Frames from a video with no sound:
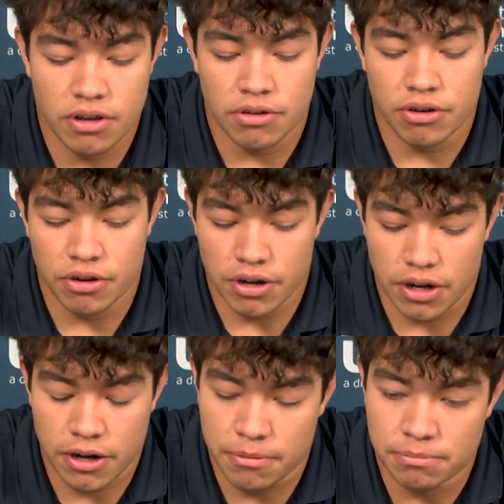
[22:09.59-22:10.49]

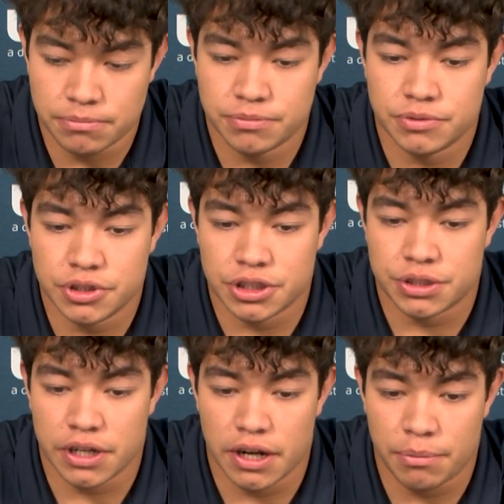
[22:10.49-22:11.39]
Well,
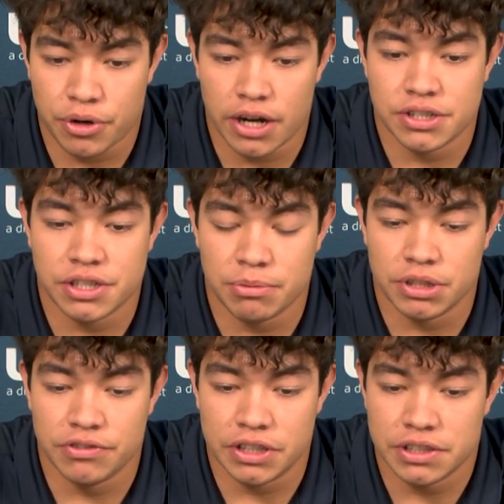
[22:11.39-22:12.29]
prior to them
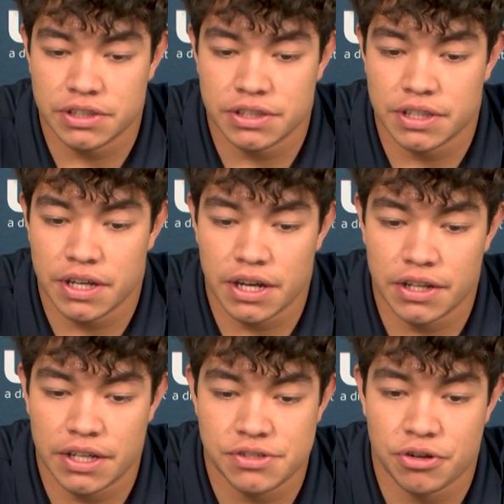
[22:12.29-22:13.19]
leaving,
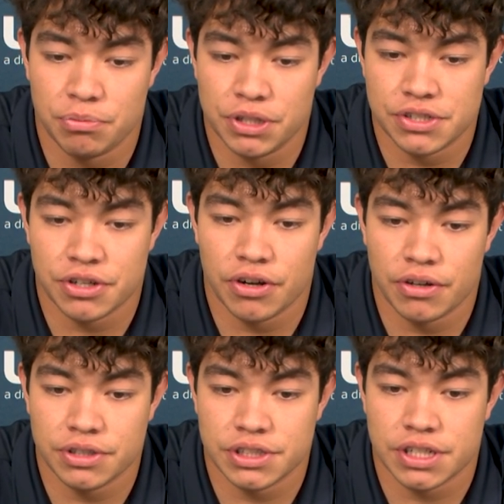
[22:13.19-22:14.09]
they told me,
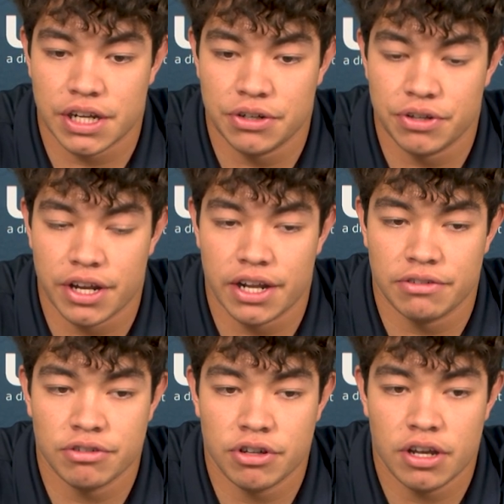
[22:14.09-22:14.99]
so just I knew that I
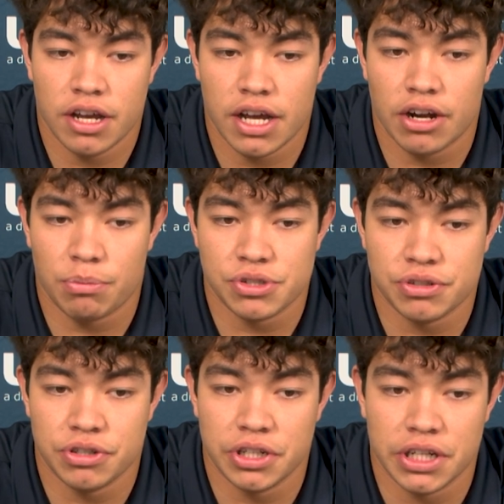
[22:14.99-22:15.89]
had
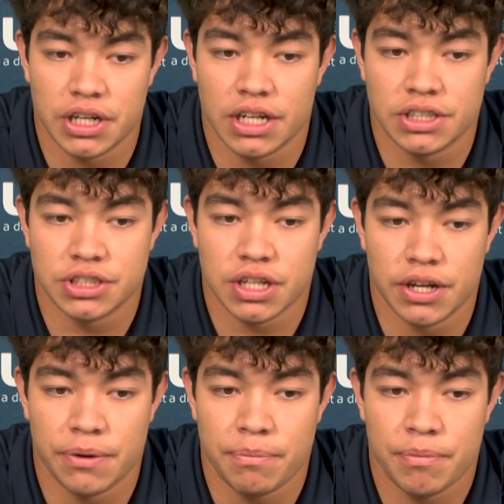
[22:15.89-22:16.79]
opportunity and I just
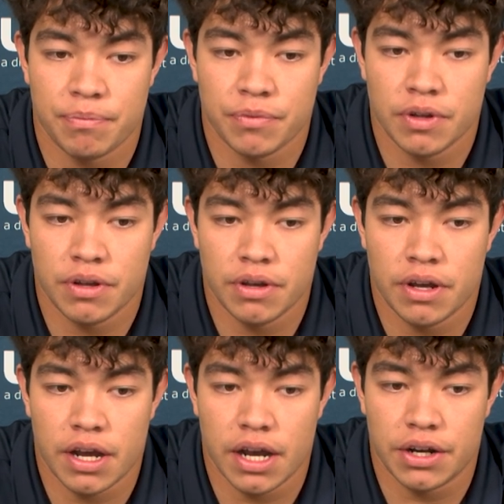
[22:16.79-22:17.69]

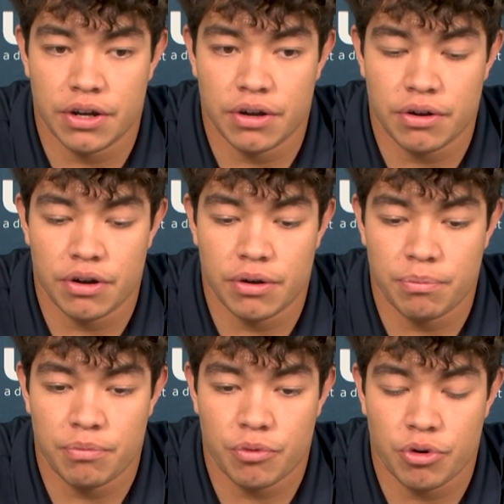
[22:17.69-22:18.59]
had to
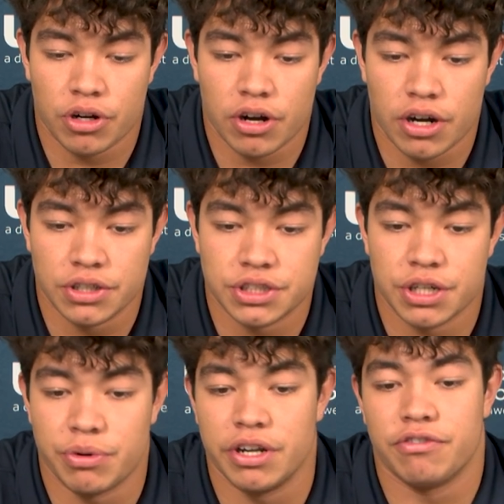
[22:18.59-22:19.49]
work hard and just
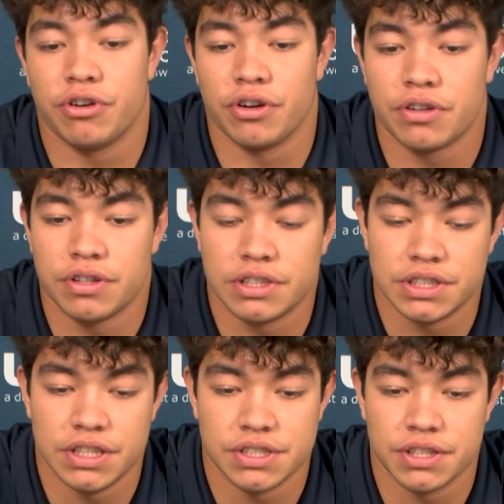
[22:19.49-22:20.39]
get ready for the
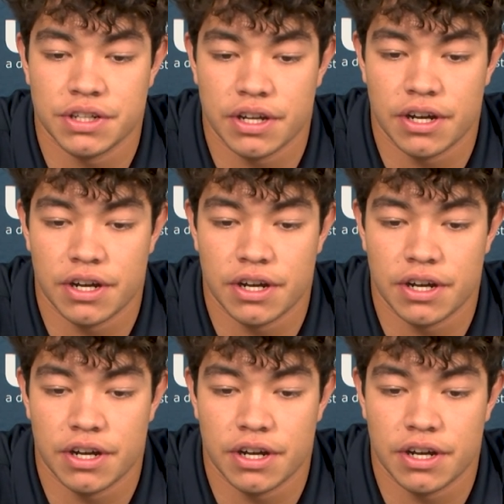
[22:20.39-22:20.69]
season.